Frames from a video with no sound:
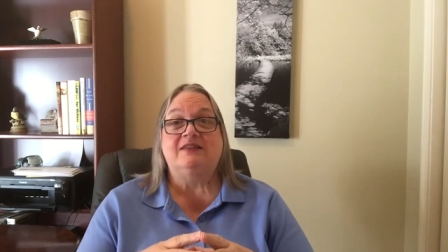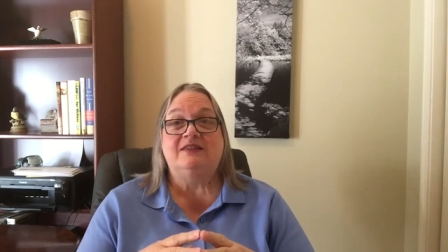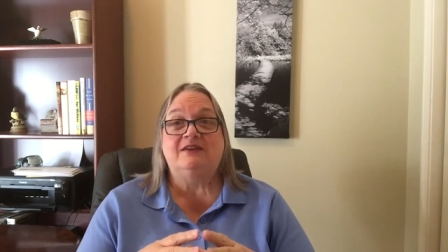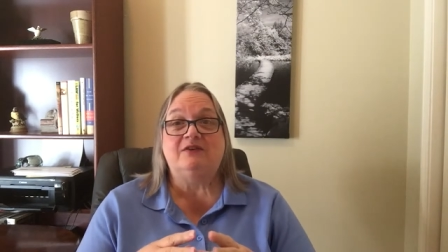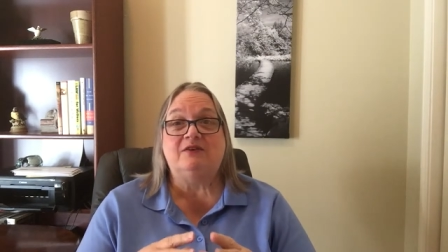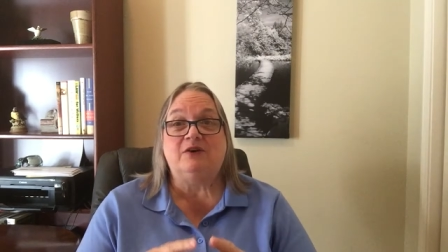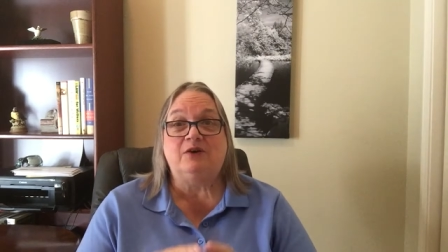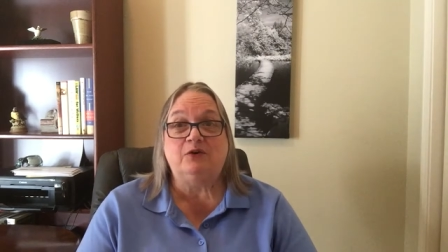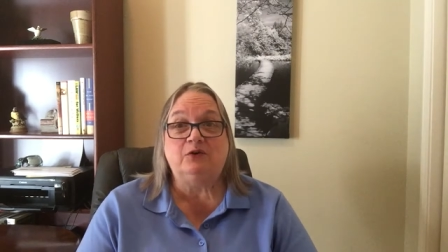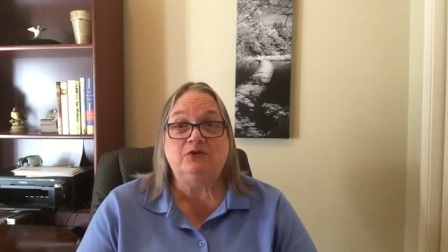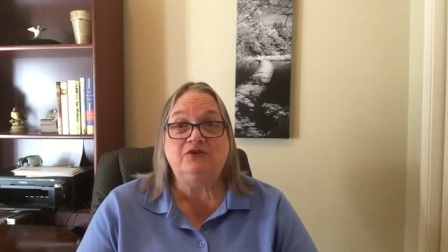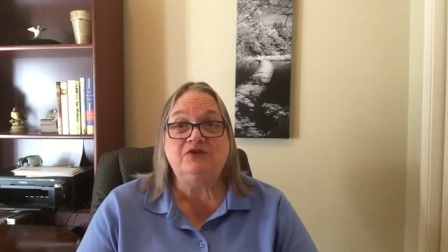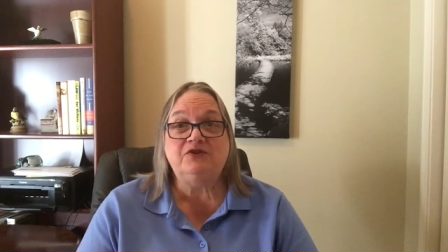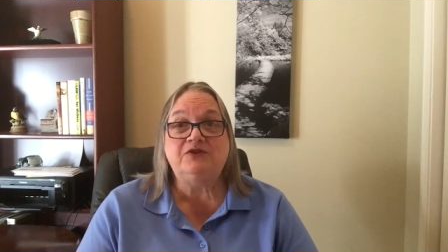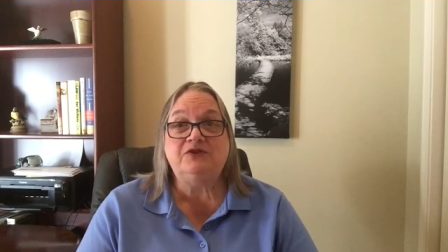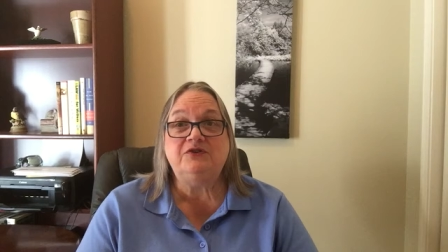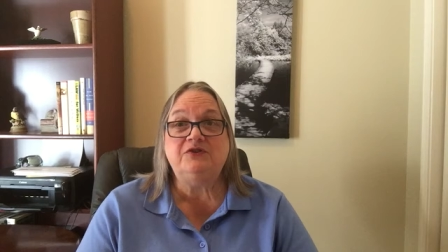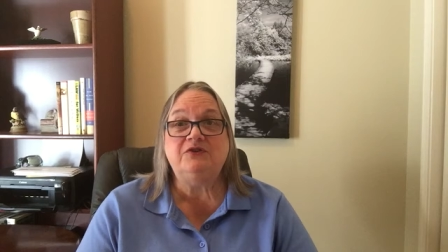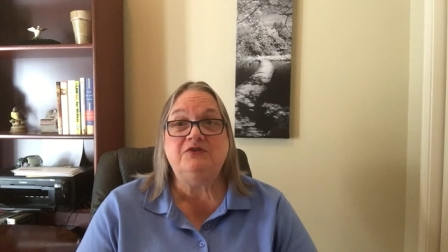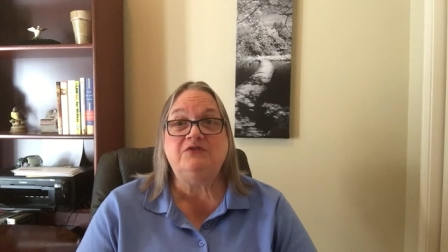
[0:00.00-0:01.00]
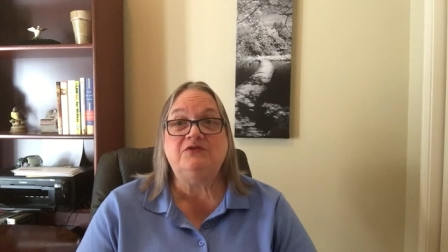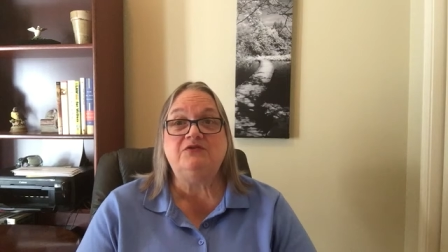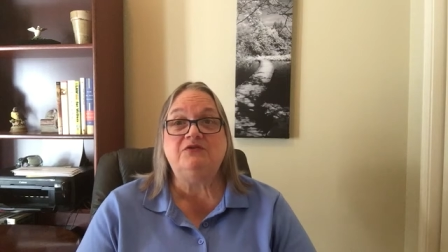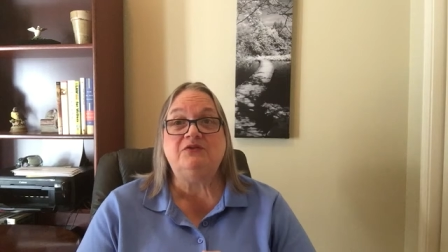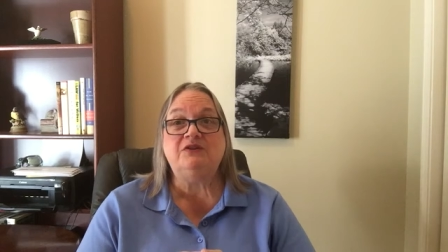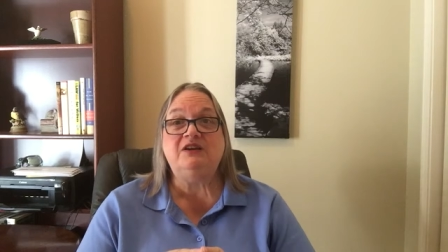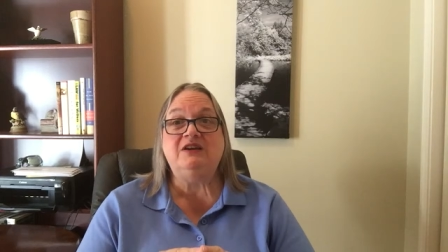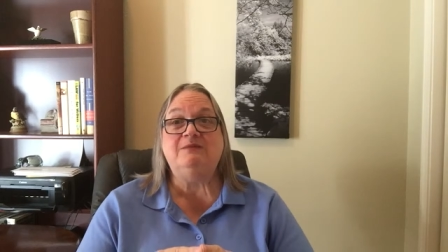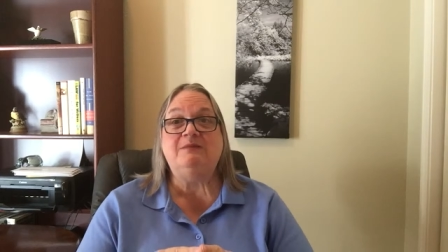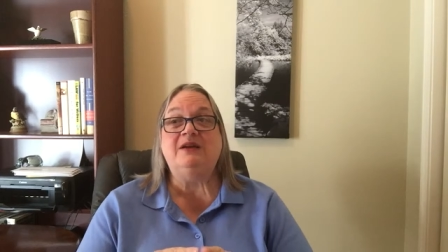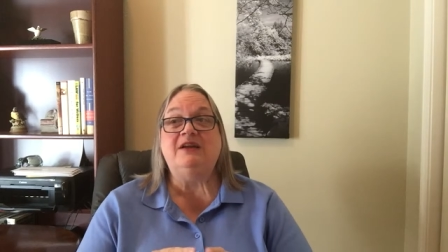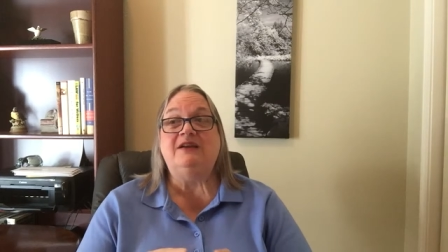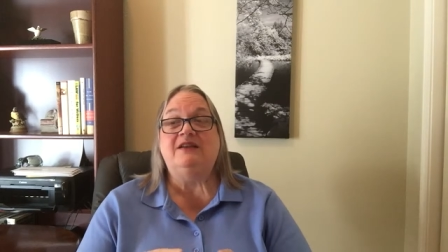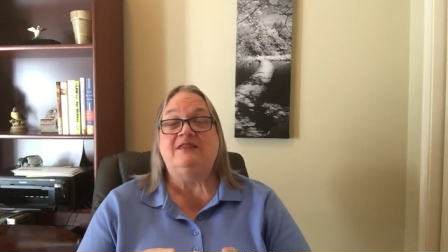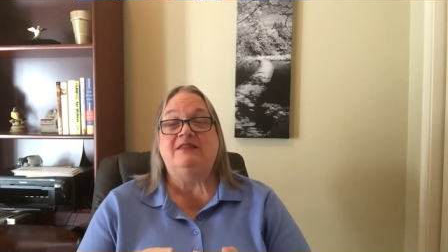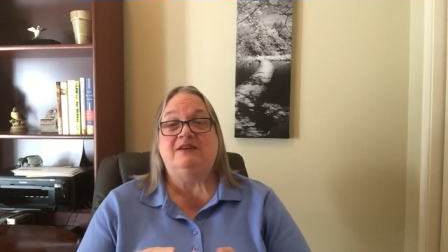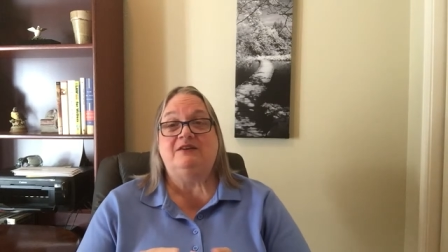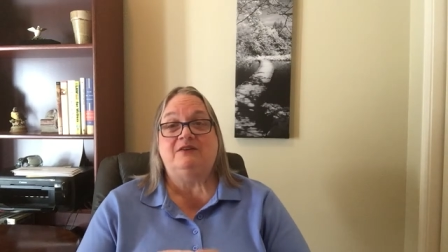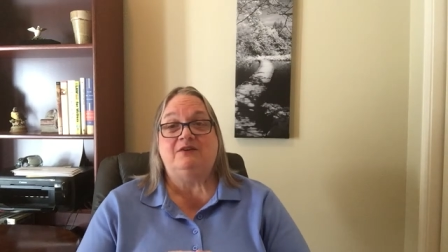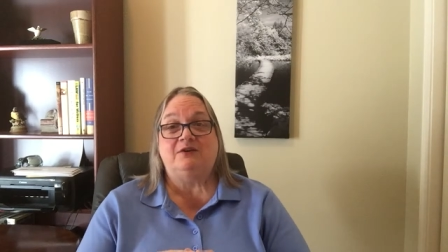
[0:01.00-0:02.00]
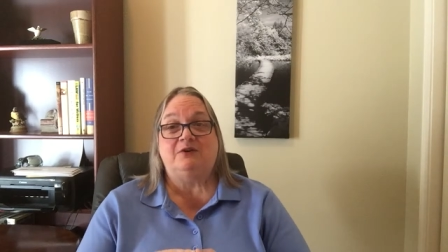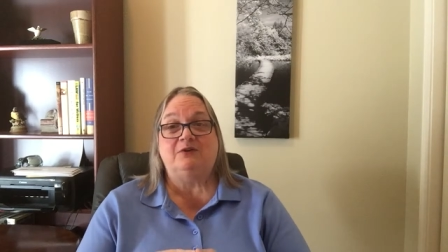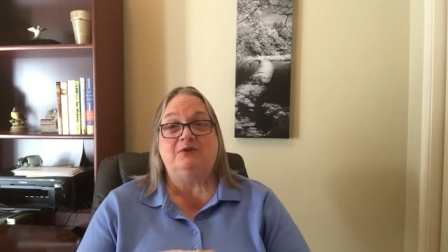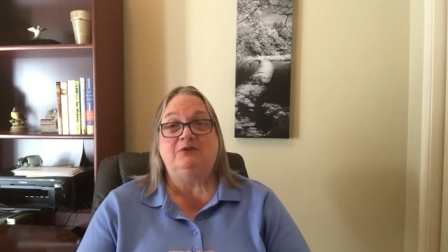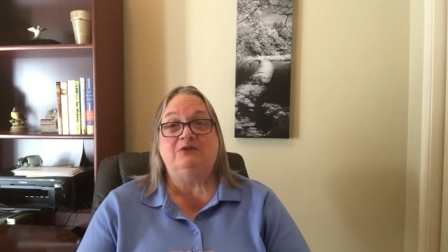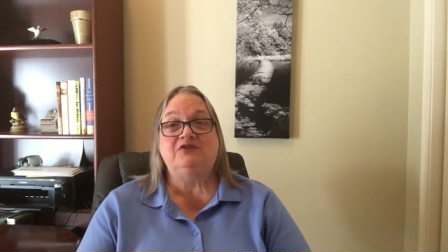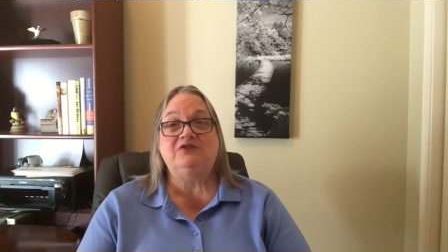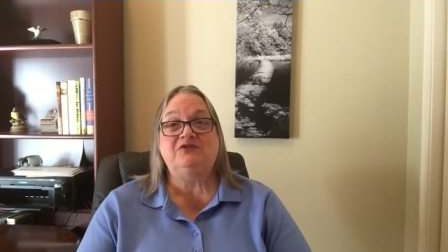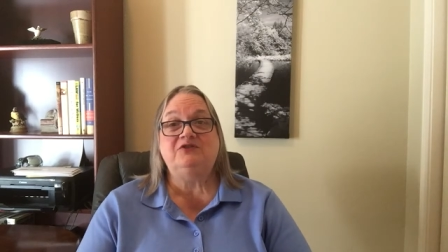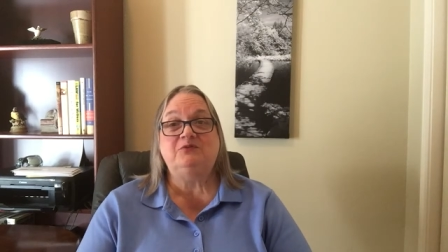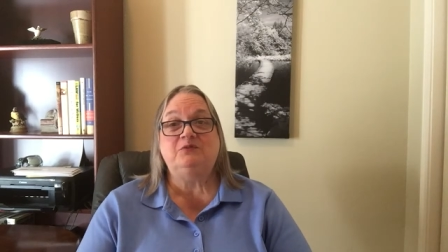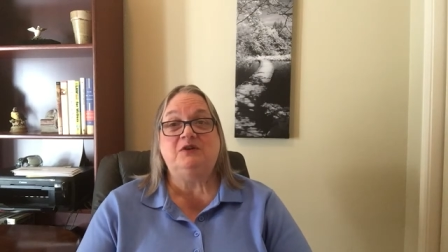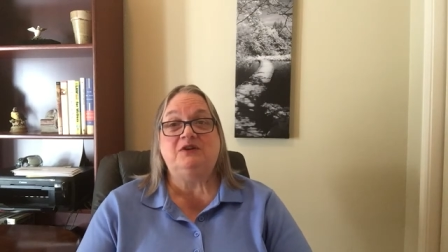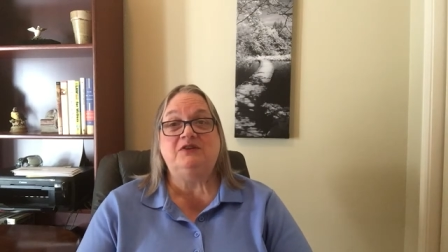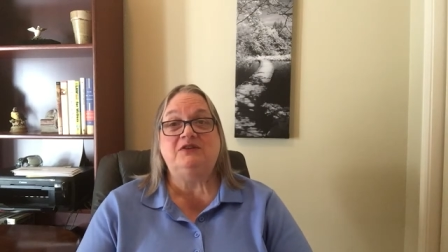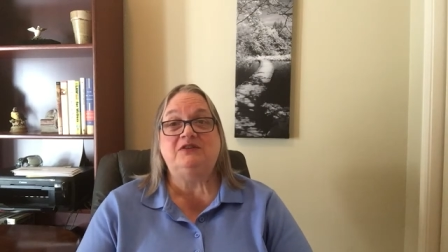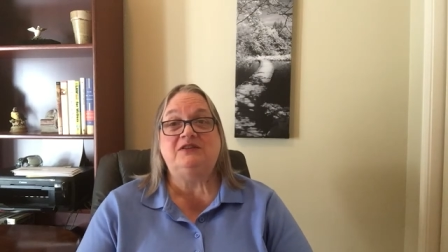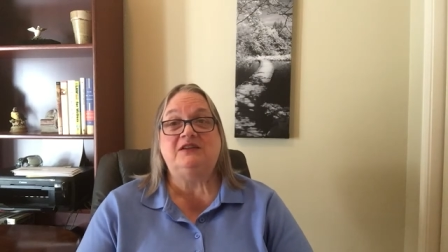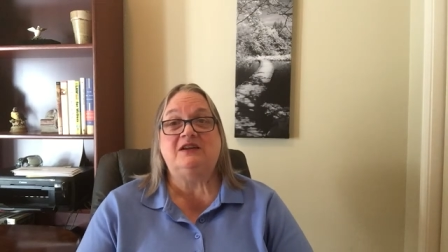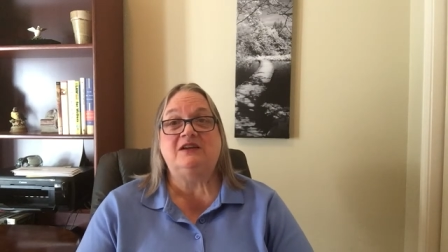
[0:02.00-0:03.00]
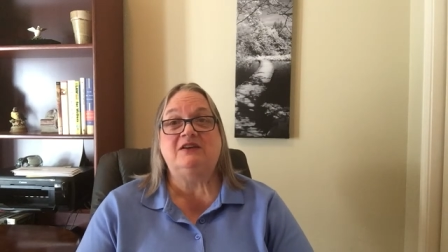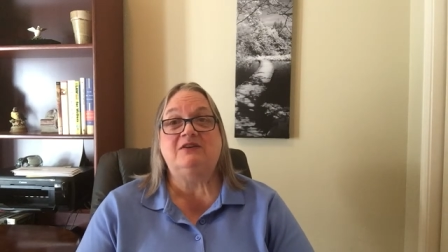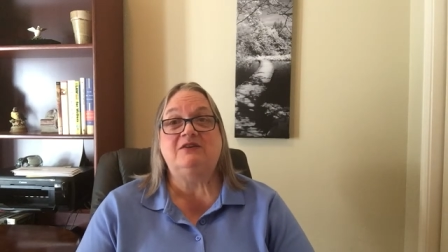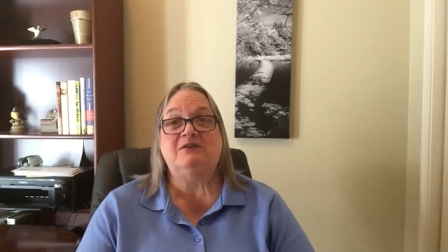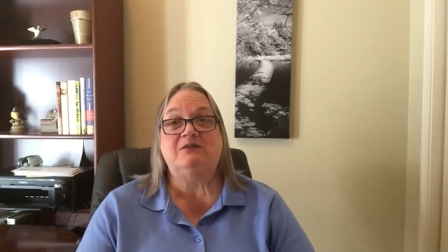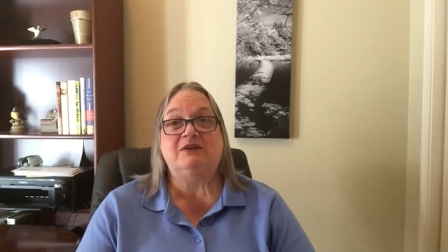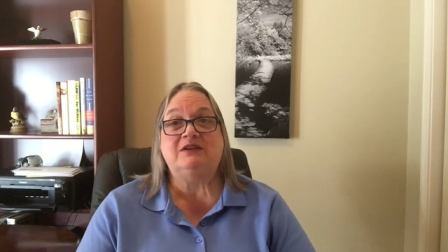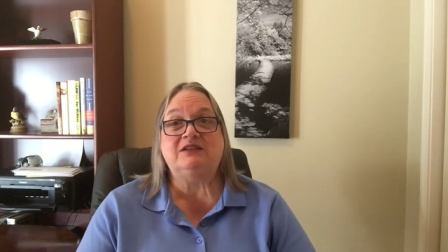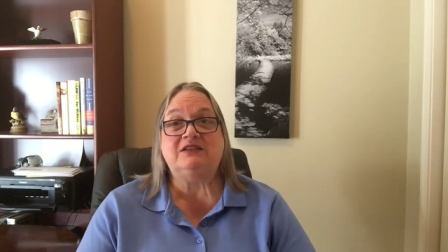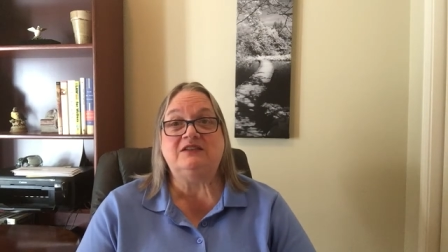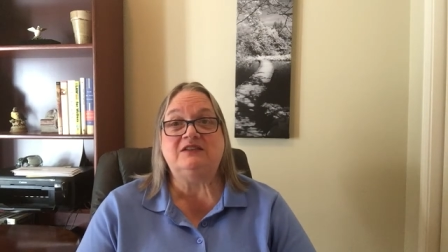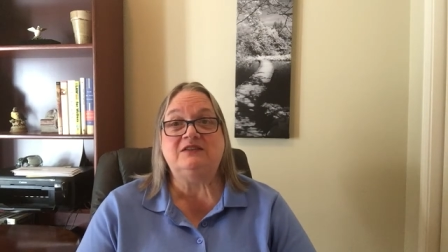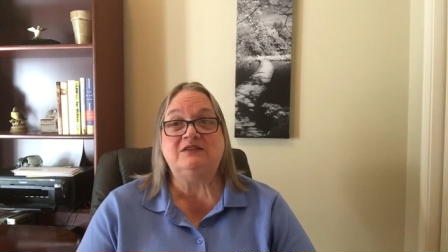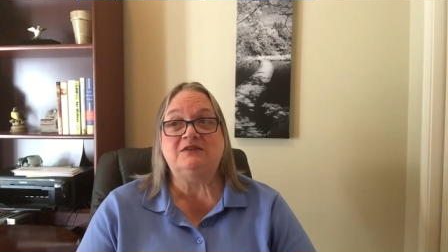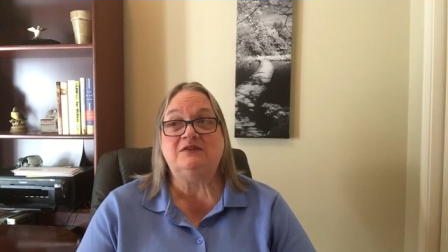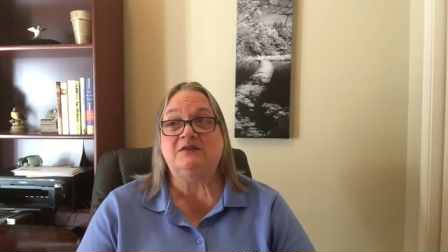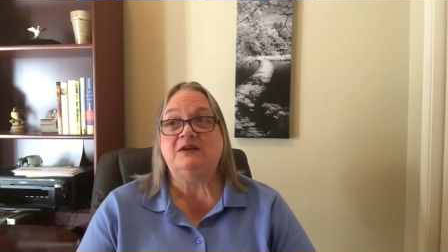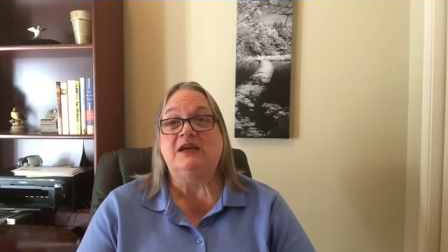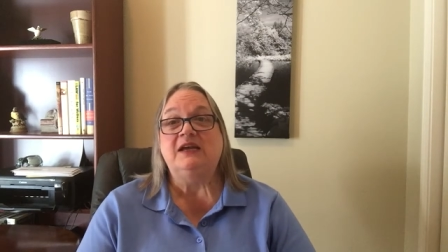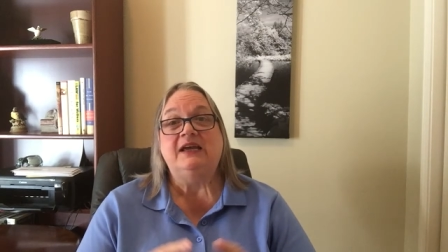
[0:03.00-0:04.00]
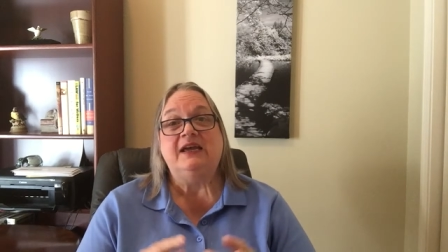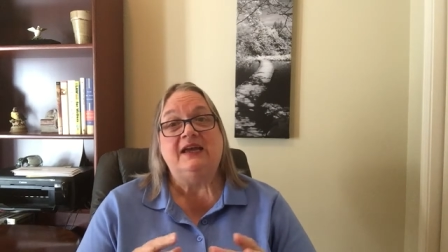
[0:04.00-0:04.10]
They'll hold you to your dream. They'll hold you to what you say you're going to do.